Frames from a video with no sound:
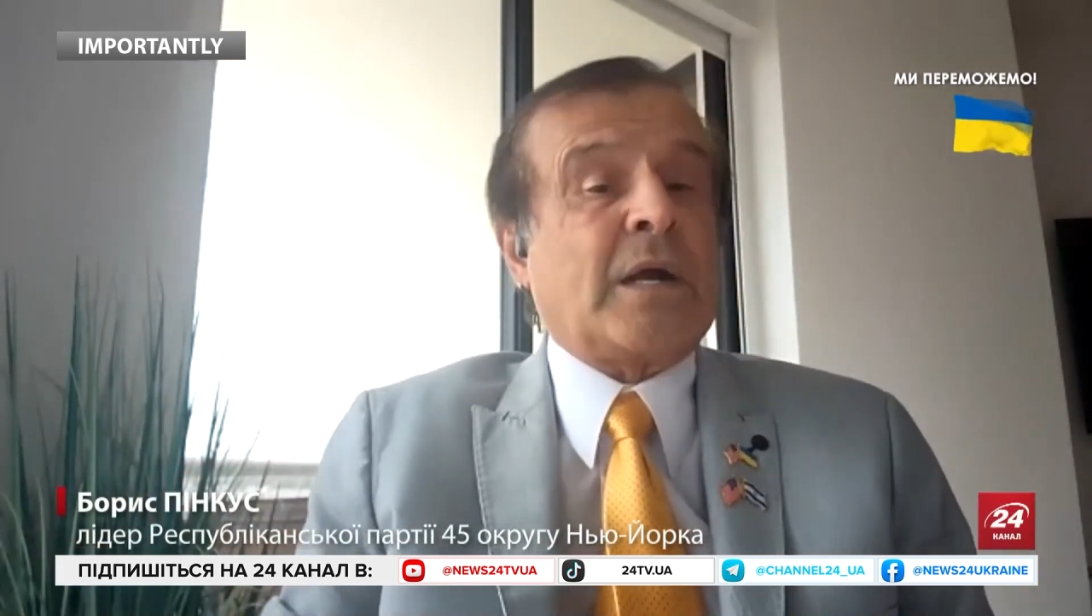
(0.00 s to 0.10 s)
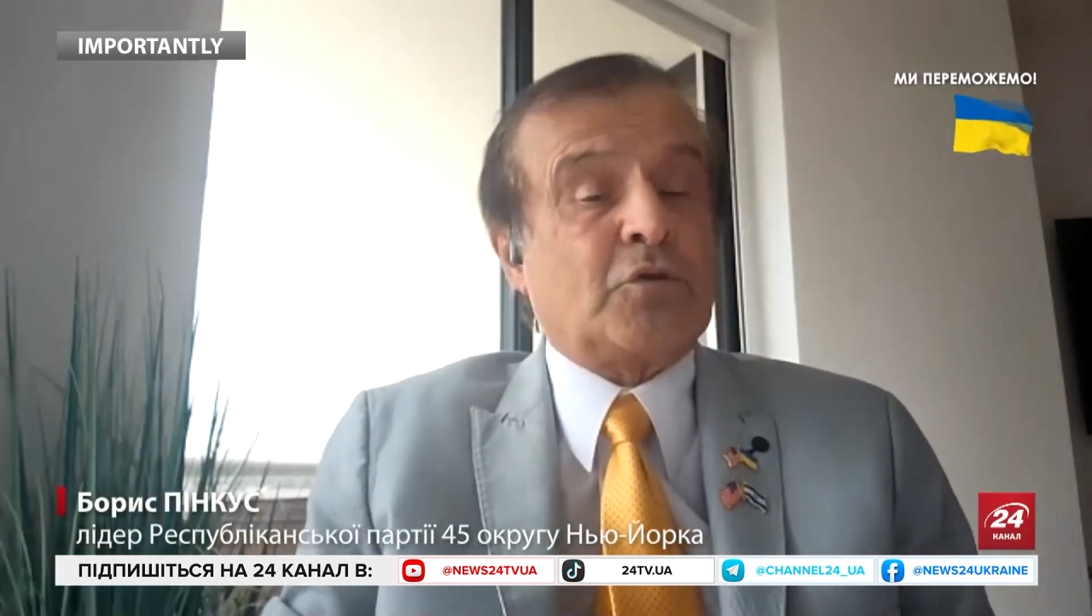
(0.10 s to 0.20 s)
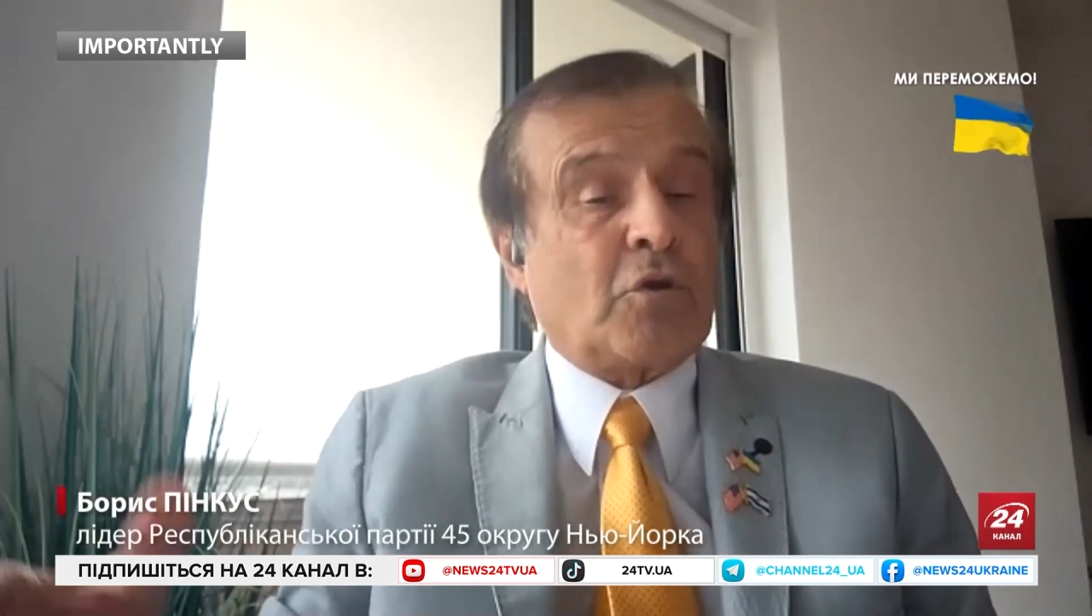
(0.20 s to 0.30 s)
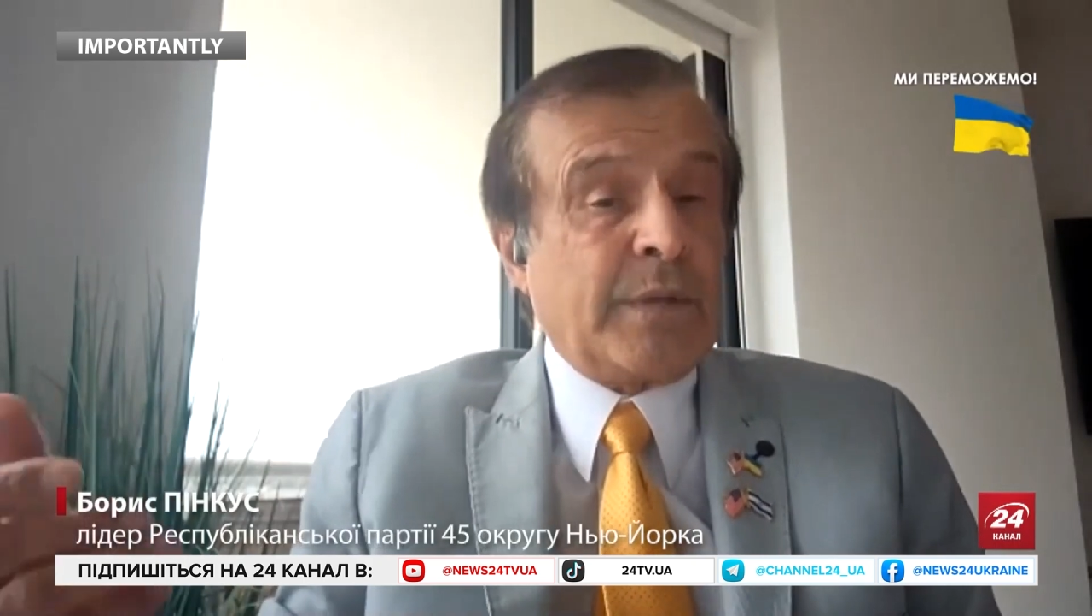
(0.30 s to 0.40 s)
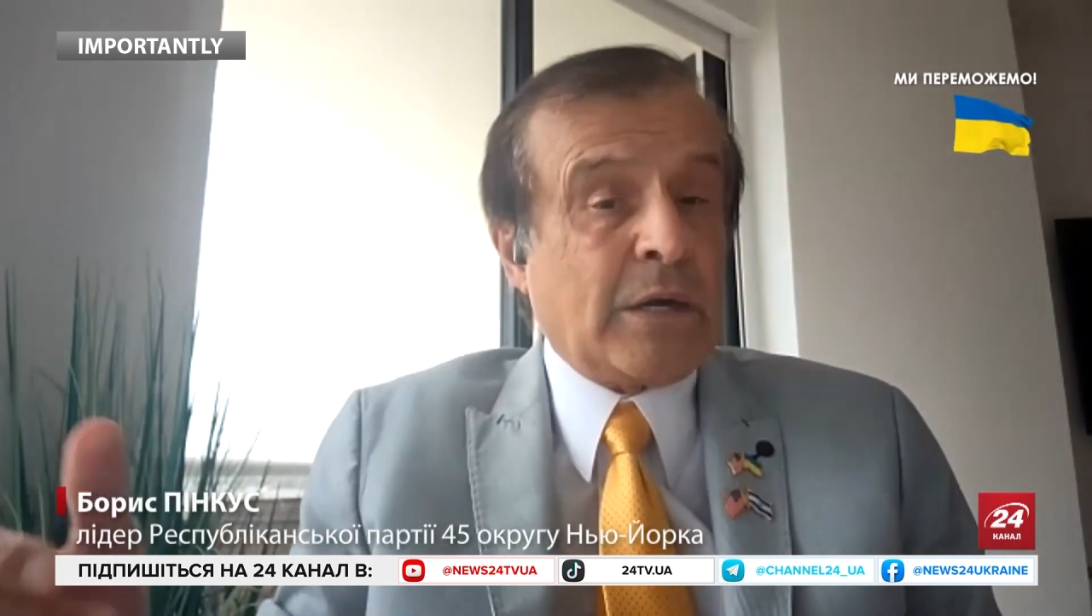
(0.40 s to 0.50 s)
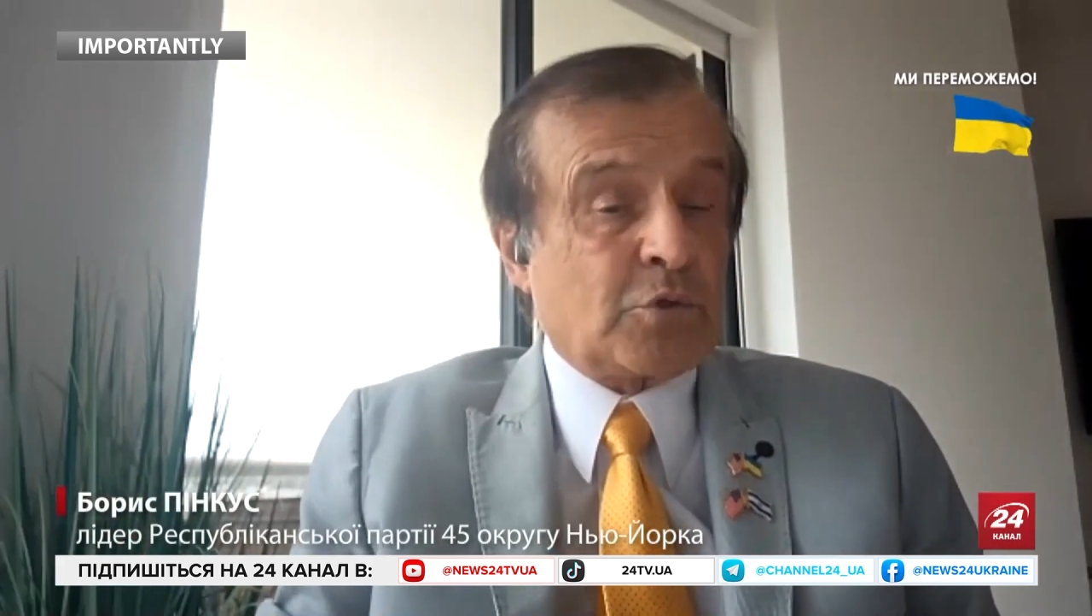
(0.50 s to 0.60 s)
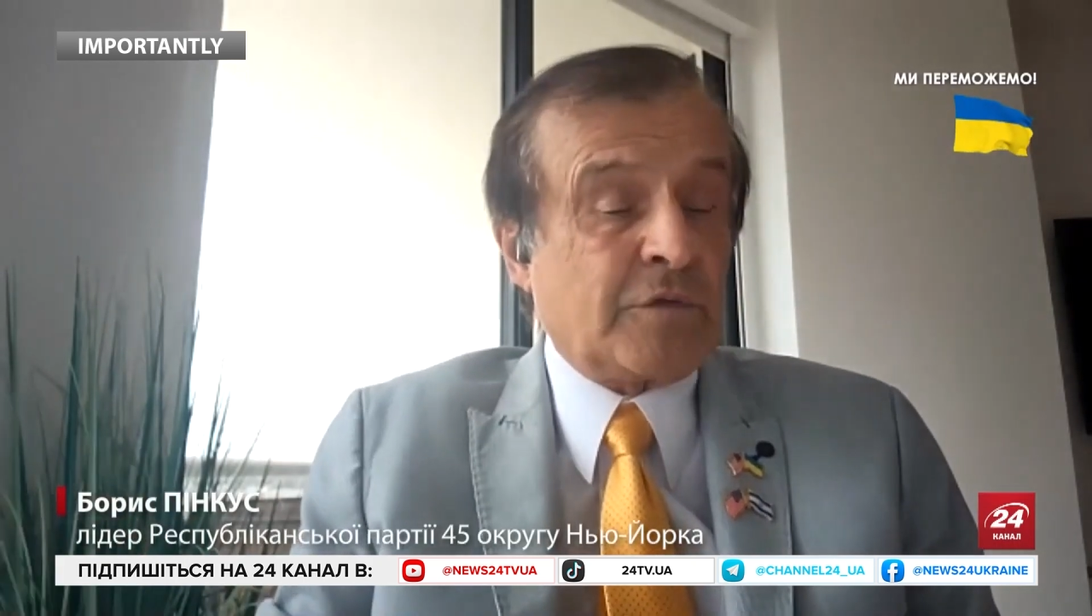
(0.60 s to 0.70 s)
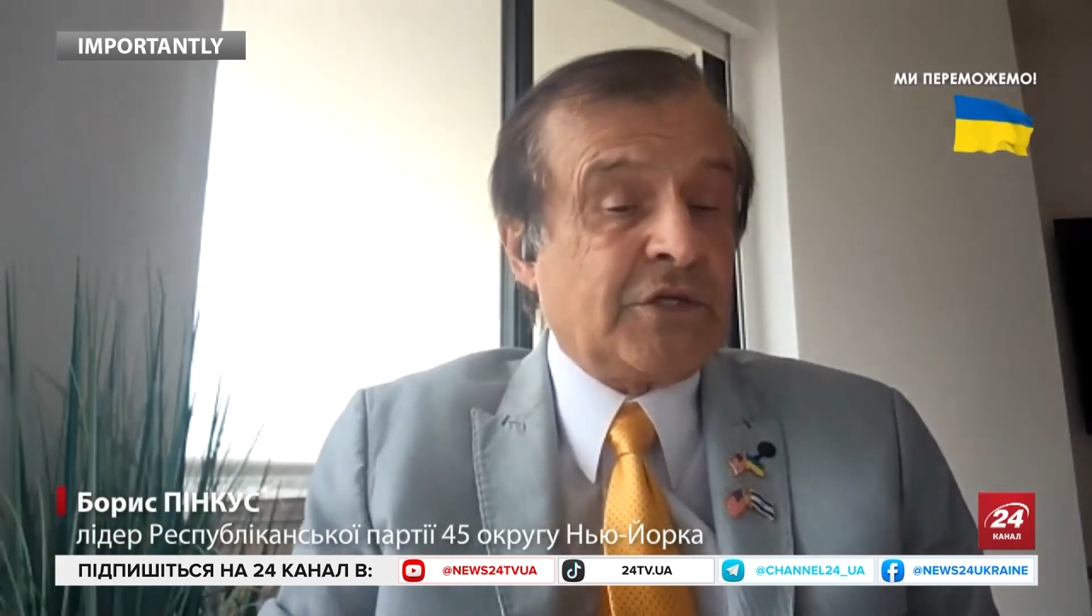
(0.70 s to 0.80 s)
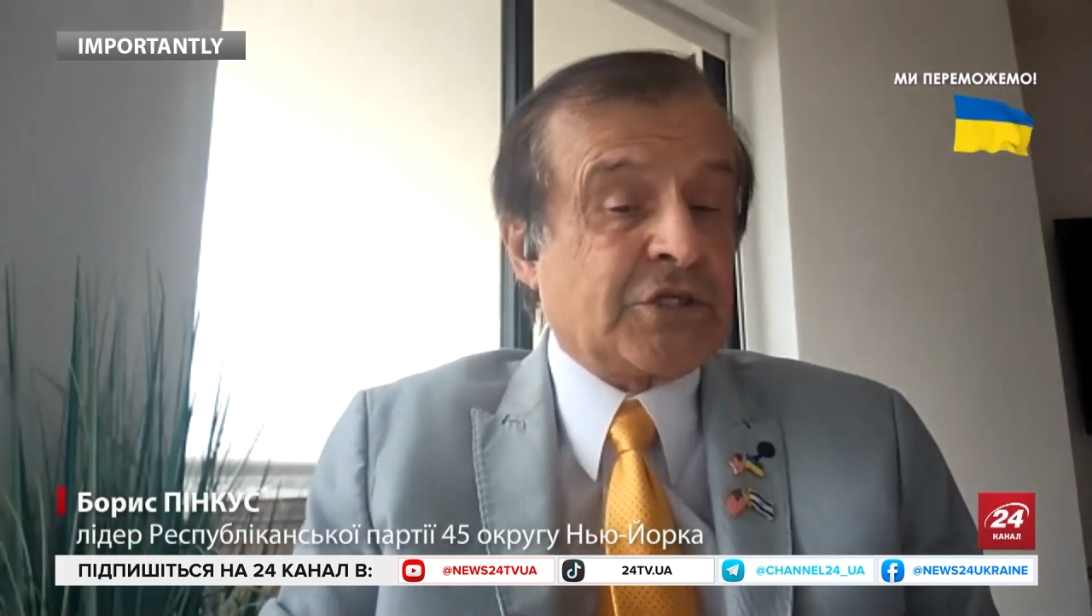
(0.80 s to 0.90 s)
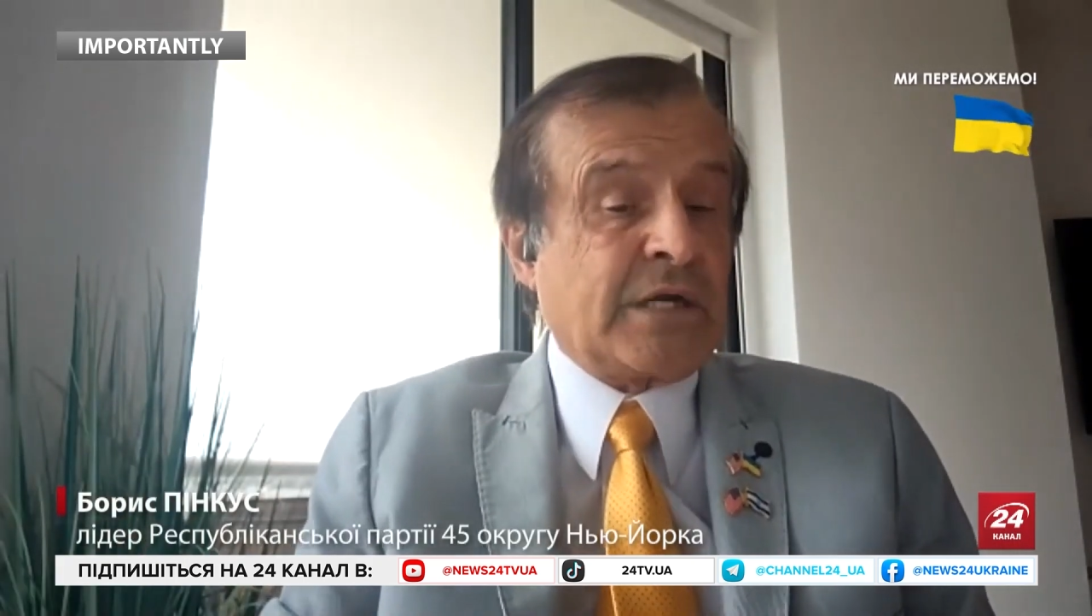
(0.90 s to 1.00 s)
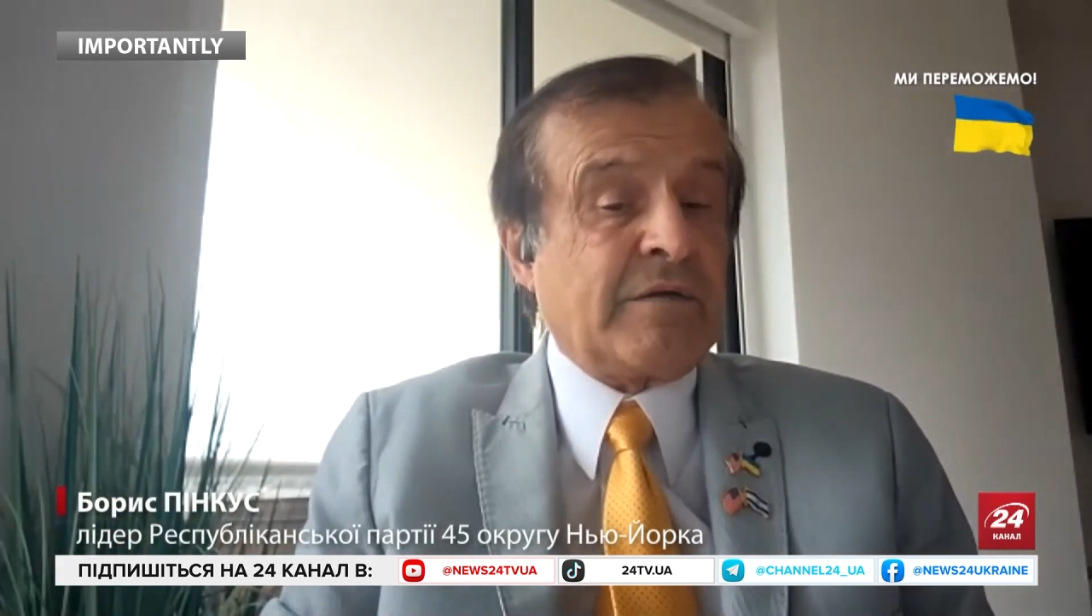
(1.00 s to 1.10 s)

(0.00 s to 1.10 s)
that I have already